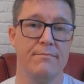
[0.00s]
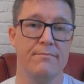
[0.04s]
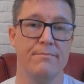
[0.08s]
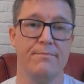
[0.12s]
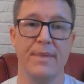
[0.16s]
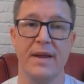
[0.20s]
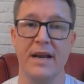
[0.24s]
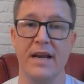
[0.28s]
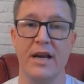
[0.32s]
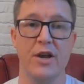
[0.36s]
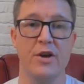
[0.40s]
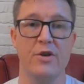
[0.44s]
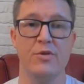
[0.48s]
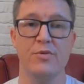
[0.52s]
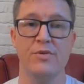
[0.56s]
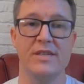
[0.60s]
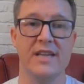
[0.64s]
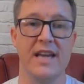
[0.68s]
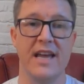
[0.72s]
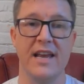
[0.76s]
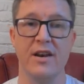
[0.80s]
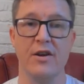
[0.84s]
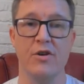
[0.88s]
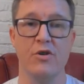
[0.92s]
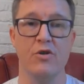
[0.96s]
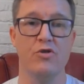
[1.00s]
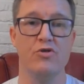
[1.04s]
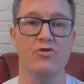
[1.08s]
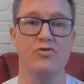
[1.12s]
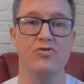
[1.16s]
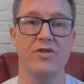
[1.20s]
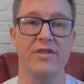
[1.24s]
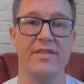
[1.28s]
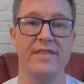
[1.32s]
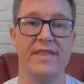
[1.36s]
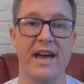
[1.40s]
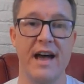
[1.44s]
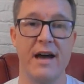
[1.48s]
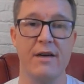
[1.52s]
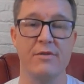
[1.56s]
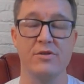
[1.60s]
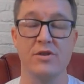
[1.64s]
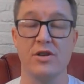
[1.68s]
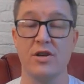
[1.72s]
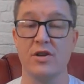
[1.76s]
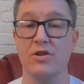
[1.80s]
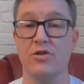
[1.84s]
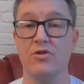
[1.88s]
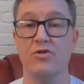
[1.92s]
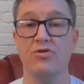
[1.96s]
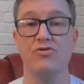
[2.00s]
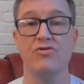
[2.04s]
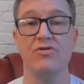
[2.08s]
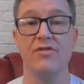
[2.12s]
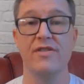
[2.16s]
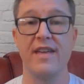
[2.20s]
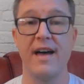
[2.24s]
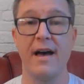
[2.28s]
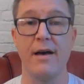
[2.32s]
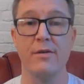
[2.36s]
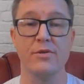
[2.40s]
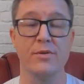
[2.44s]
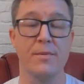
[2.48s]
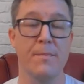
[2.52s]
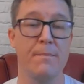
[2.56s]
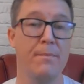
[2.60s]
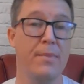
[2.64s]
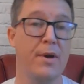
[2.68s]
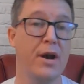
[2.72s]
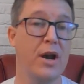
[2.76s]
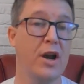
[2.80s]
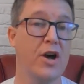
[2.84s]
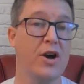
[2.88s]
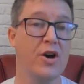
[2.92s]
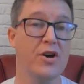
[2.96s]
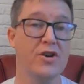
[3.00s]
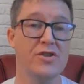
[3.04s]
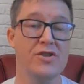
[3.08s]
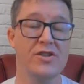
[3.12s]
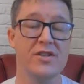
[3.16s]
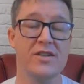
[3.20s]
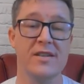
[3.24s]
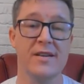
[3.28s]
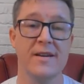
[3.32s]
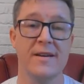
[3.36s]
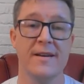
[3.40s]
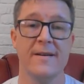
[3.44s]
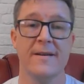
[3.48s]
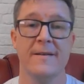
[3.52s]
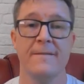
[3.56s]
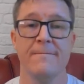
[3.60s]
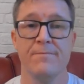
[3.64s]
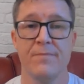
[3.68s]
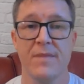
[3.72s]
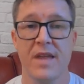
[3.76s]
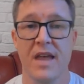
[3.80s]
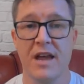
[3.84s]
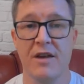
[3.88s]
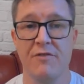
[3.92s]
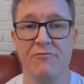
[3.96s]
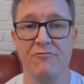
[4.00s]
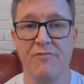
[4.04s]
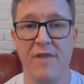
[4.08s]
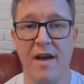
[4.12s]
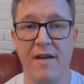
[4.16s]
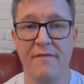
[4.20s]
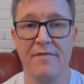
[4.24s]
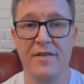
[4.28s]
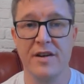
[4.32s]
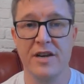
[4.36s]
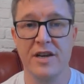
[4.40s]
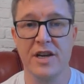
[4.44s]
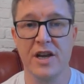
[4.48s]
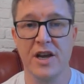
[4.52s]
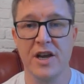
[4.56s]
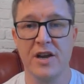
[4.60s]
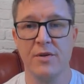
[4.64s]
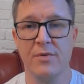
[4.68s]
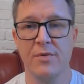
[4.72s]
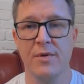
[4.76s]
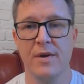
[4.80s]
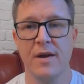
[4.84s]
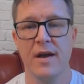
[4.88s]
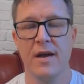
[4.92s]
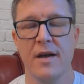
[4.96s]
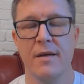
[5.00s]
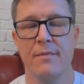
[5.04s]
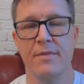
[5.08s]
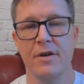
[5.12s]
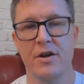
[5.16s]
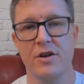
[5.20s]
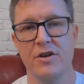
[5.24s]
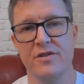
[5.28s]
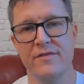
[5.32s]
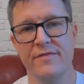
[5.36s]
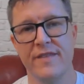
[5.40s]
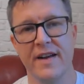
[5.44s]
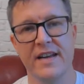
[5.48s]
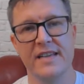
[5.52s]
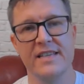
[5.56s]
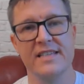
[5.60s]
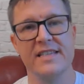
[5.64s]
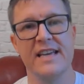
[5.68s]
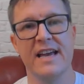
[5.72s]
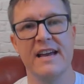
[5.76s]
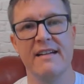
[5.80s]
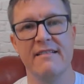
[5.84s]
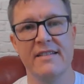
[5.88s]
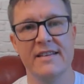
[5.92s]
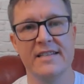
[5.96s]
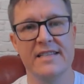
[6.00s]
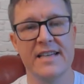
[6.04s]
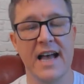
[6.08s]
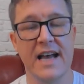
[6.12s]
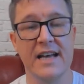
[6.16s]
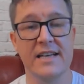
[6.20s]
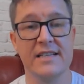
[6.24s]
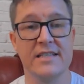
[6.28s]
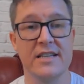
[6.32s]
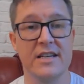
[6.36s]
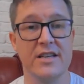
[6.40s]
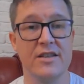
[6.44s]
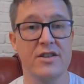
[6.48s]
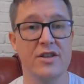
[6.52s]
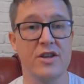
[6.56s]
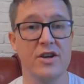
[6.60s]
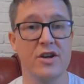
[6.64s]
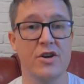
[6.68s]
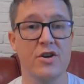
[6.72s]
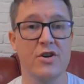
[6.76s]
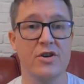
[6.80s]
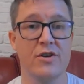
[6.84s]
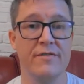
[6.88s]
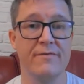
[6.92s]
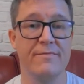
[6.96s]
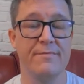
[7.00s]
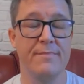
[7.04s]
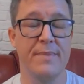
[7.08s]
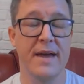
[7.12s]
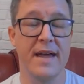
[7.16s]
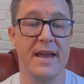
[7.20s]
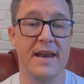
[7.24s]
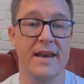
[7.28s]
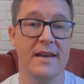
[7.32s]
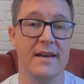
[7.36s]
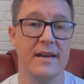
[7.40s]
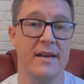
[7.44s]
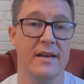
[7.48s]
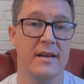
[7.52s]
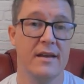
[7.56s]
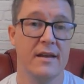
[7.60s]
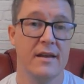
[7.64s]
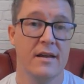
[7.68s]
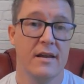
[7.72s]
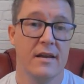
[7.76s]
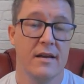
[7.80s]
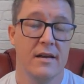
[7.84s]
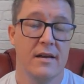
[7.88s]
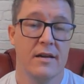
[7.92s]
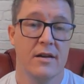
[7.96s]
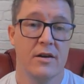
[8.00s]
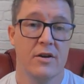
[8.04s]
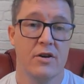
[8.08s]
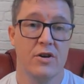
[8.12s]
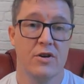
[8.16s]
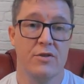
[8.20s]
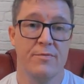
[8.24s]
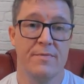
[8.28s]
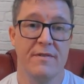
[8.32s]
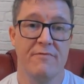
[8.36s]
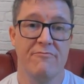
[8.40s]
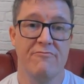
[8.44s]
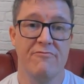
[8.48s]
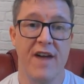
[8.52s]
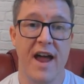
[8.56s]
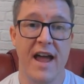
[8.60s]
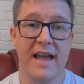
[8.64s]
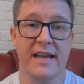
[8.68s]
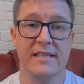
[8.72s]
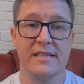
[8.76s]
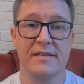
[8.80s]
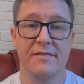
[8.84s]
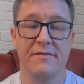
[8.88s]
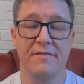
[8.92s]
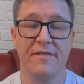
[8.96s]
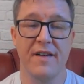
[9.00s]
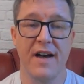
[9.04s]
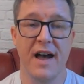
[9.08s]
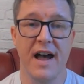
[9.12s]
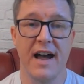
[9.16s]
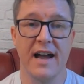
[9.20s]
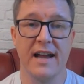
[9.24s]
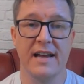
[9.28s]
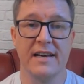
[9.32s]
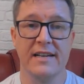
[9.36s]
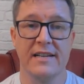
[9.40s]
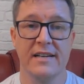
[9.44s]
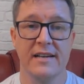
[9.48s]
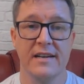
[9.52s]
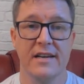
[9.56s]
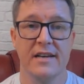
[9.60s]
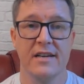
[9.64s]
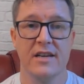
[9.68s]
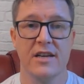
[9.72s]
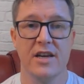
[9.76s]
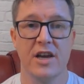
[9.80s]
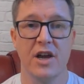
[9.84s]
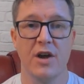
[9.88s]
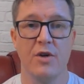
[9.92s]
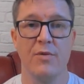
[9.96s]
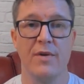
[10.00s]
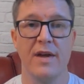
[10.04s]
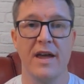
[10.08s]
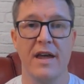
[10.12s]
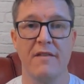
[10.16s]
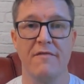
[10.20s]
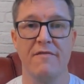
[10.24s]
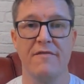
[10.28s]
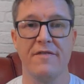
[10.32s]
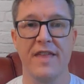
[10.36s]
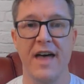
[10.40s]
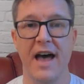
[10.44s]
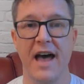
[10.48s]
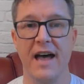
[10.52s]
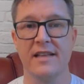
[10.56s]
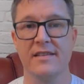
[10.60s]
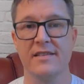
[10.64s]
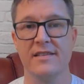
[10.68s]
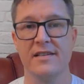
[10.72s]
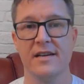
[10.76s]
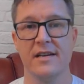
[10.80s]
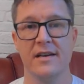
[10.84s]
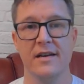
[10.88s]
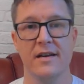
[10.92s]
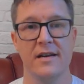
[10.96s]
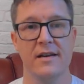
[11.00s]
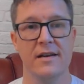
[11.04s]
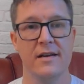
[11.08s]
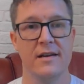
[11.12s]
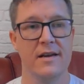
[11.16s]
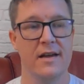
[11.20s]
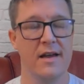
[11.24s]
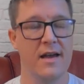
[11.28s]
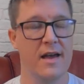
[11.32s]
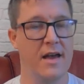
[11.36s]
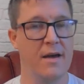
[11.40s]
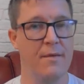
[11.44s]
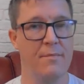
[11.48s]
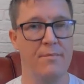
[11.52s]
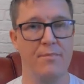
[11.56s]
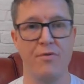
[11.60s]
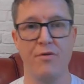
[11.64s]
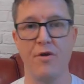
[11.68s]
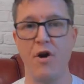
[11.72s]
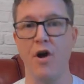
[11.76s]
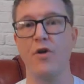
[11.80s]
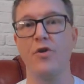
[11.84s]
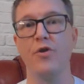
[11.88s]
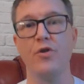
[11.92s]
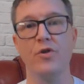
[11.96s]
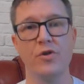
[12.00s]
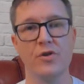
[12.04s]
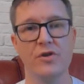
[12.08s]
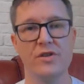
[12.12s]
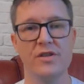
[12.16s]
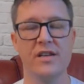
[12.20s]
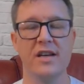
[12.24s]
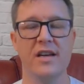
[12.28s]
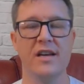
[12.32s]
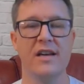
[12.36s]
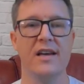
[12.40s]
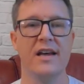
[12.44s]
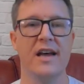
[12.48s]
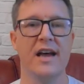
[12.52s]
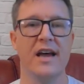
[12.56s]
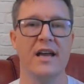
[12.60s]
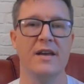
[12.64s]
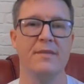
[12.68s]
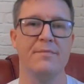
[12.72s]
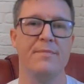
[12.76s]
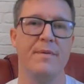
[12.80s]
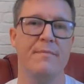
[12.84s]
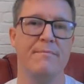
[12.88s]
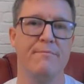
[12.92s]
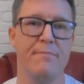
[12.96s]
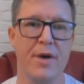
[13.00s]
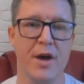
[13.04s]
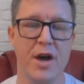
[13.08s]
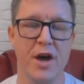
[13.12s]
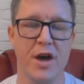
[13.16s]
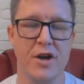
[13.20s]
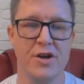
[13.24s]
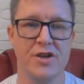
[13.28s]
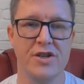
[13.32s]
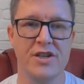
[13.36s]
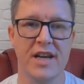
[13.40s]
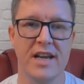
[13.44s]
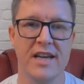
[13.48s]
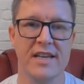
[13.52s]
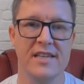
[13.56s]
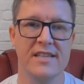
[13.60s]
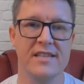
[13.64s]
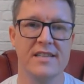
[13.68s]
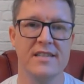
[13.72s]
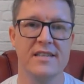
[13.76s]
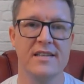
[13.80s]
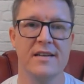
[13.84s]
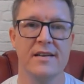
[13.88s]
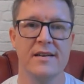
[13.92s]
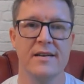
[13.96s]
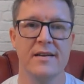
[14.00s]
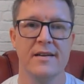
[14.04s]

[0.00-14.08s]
be losing 100,000 plus in revenue because you've had a serious accident that could have been rectified, if that product had been purchased.